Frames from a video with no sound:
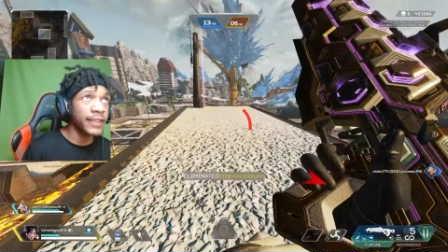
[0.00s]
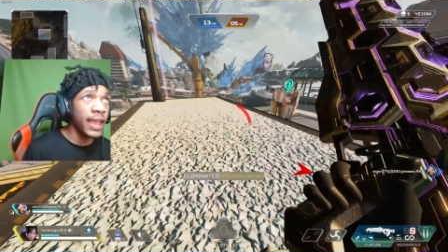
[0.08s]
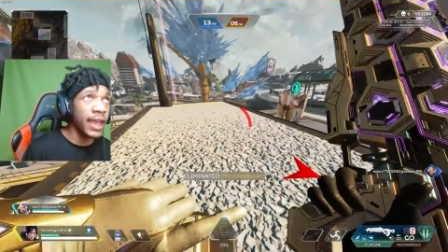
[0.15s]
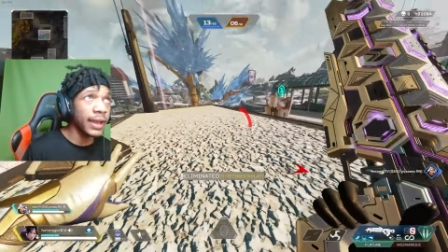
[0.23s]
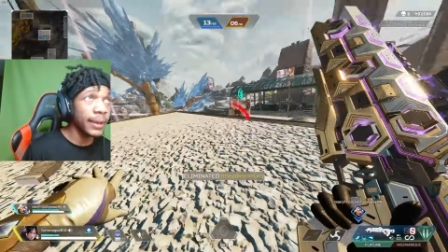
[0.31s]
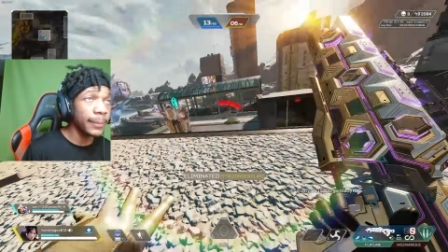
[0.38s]

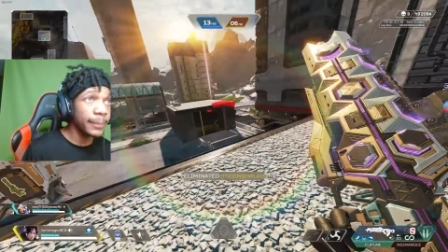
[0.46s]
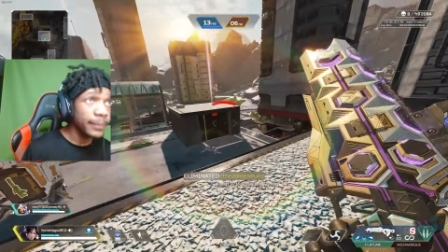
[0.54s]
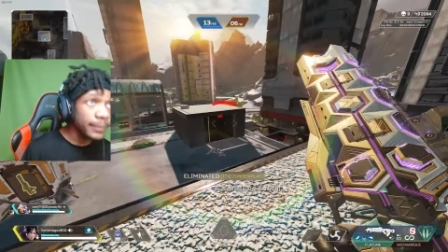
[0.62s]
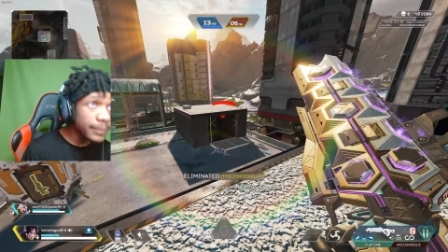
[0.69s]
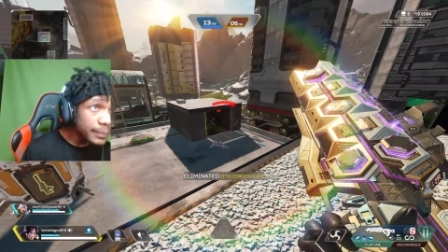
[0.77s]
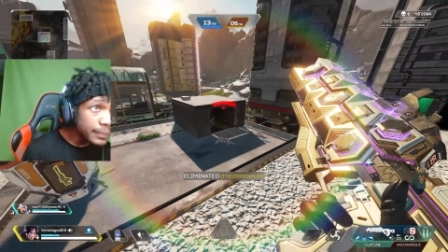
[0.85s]
dead.
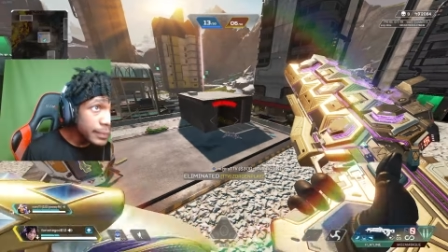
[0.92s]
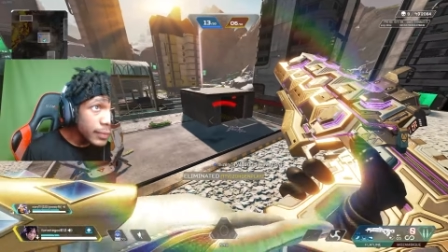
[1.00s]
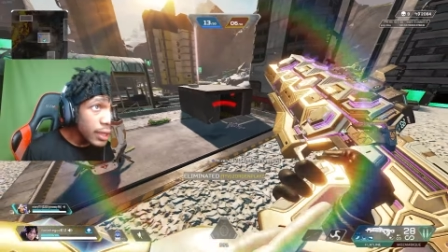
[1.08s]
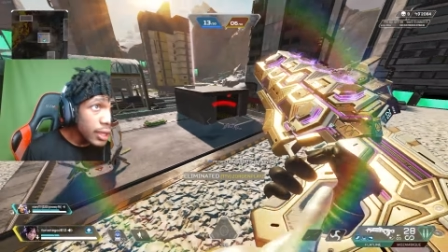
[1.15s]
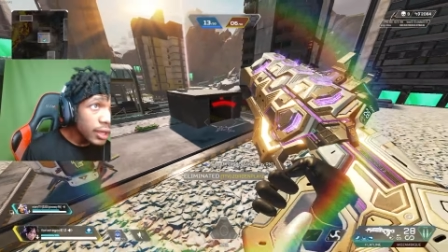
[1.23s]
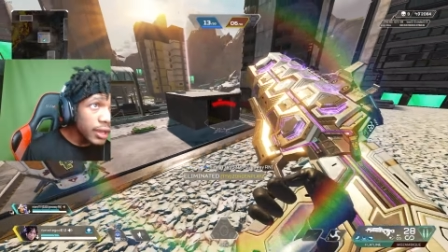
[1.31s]

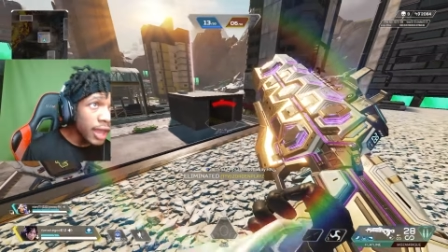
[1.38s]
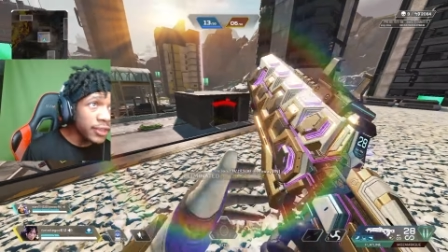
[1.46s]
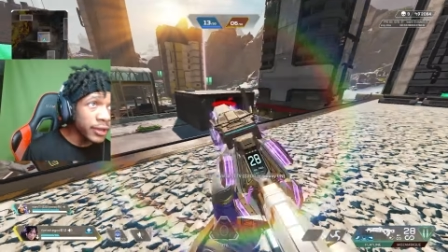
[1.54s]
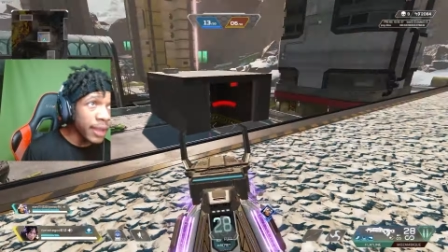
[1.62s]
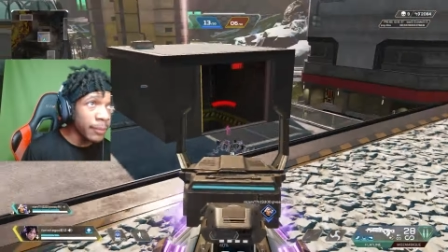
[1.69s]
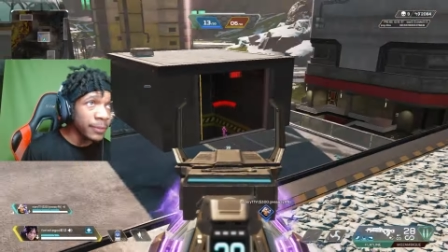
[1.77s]

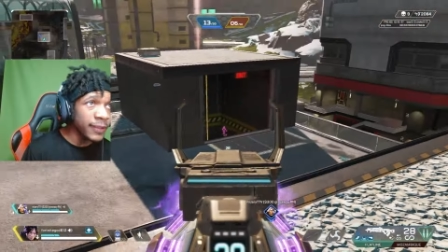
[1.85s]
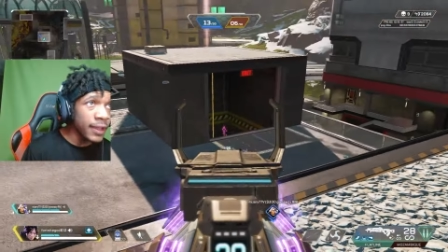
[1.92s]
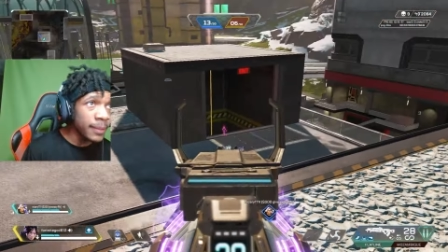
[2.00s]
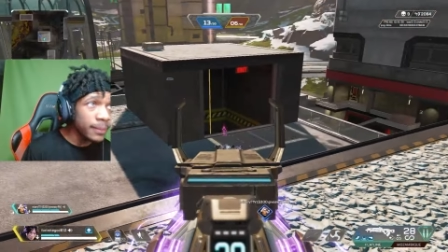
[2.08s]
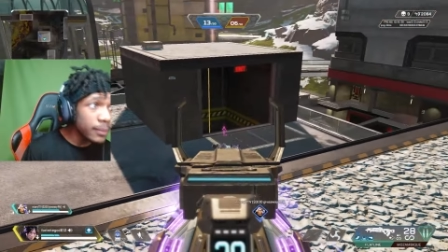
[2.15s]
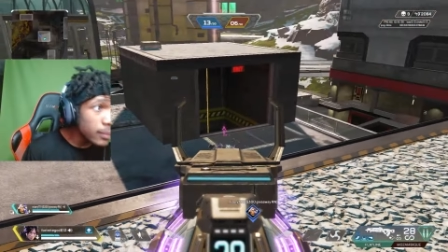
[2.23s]
Another coming up zip.